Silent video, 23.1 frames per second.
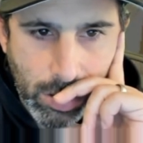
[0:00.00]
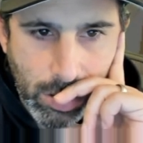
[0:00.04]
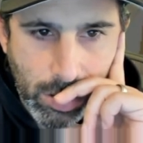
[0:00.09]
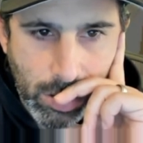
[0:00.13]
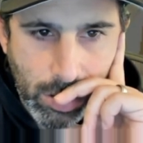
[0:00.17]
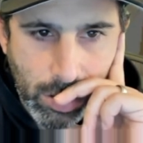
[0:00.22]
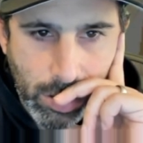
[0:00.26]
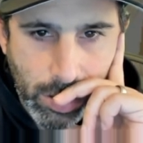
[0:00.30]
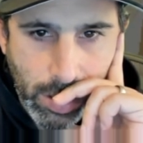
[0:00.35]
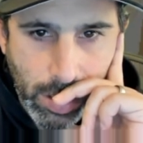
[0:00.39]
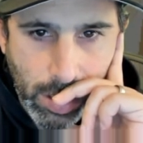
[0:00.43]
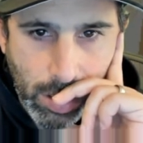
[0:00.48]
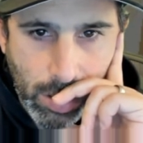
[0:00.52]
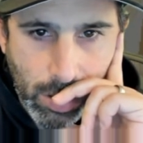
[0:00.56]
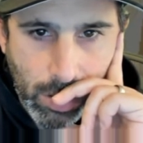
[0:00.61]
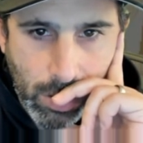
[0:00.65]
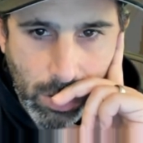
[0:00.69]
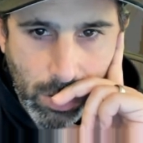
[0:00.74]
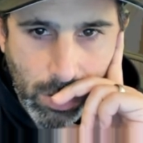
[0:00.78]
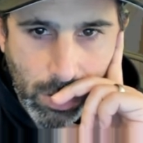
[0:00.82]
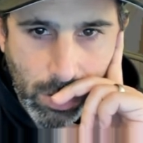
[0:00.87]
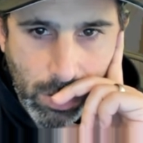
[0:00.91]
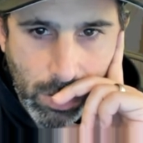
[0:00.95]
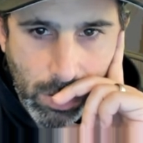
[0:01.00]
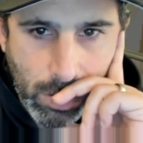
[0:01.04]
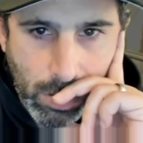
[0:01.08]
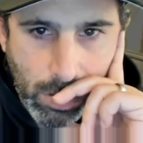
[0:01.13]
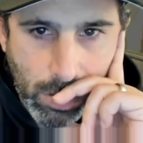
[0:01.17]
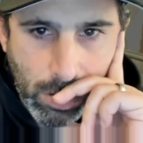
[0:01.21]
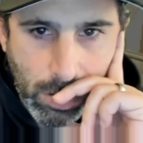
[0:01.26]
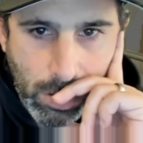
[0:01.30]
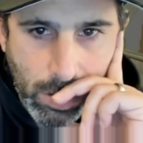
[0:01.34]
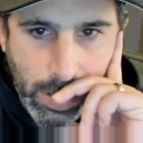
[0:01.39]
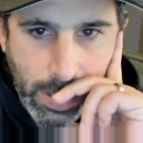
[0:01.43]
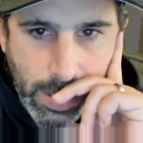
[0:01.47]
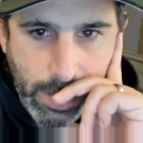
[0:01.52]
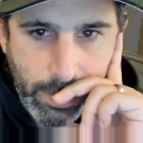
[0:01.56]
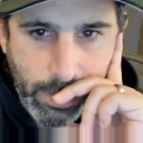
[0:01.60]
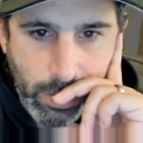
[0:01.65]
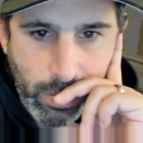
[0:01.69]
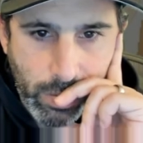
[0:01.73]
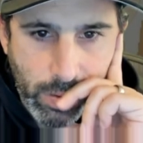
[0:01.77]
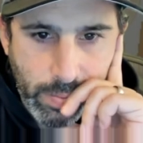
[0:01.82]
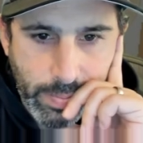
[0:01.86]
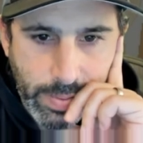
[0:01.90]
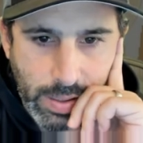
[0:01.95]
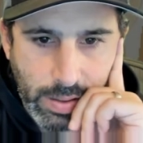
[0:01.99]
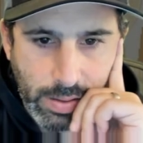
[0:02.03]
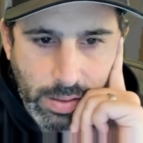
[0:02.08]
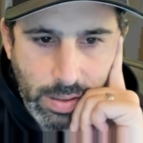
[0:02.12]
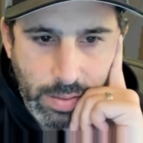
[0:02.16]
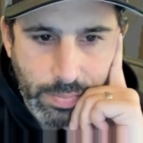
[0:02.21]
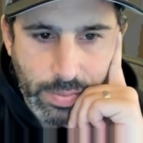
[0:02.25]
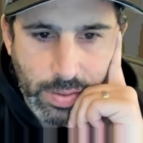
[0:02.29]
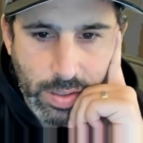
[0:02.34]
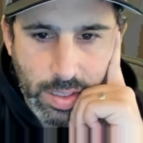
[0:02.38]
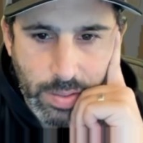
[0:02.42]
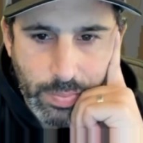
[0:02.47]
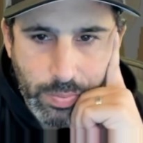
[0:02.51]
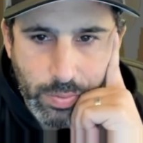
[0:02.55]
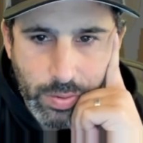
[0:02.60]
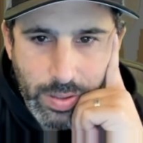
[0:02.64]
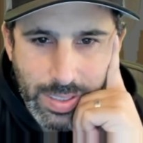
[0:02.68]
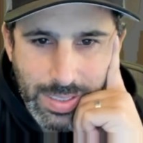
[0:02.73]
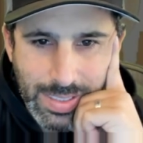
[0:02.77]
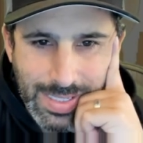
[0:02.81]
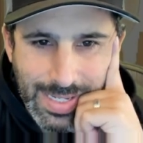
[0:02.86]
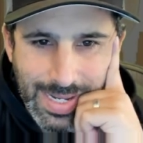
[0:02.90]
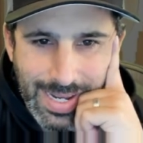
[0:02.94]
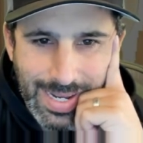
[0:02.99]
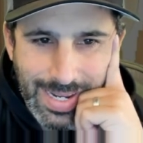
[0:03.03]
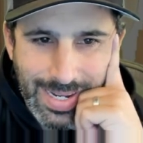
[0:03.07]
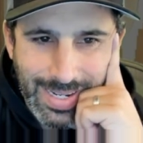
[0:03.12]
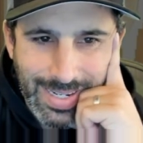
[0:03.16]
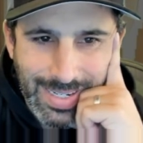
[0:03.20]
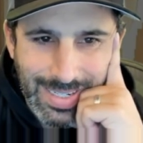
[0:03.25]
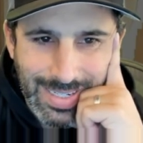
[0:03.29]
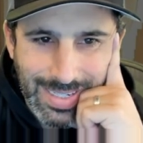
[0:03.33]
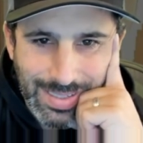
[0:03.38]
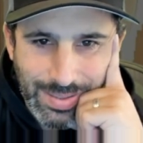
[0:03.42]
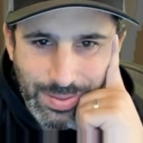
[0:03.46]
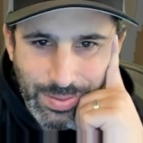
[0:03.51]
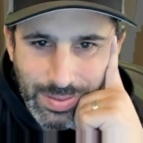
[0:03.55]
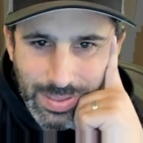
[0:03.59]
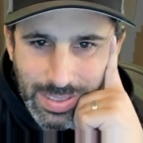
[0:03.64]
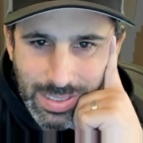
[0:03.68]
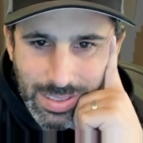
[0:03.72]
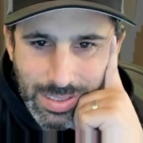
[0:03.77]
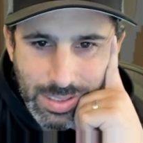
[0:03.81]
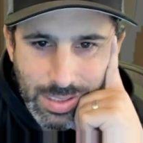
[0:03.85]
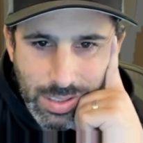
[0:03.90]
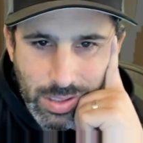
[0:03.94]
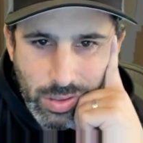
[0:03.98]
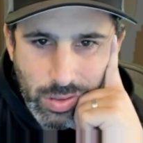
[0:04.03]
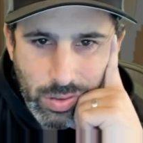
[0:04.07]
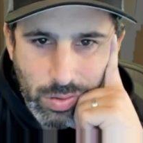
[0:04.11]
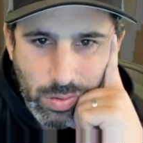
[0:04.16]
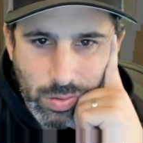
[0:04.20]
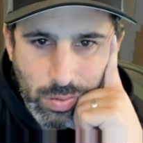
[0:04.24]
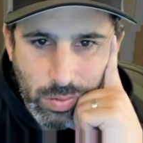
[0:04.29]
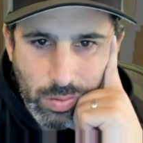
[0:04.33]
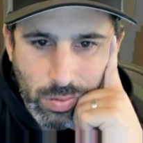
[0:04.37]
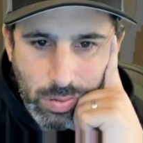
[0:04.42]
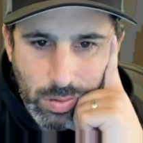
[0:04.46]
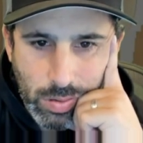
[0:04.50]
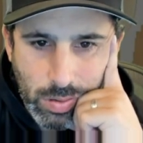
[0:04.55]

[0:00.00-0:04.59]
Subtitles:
No. Okay, but what about an upgrade side? I don't think so.